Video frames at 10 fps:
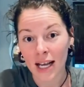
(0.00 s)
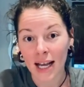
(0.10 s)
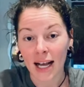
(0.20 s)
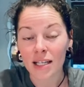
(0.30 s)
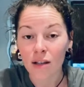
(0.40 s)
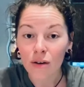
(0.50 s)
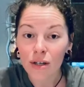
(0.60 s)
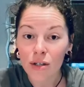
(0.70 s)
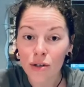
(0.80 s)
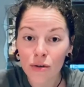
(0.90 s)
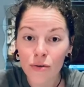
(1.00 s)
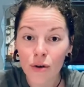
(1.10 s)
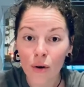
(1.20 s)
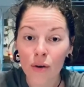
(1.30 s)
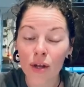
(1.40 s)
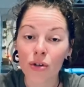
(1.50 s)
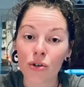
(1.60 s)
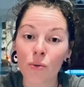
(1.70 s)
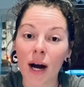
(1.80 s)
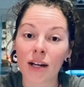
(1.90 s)
As long as you know that
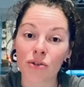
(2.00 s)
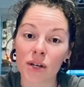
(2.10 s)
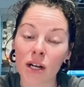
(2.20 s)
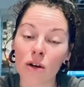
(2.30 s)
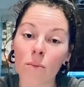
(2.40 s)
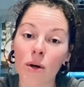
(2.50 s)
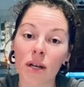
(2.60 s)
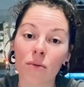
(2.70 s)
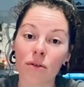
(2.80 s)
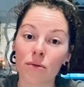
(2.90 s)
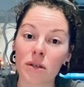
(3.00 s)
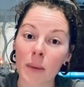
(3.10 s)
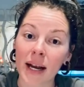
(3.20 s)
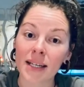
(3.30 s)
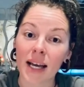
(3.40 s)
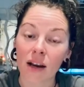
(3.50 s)
you are treating your body with respect and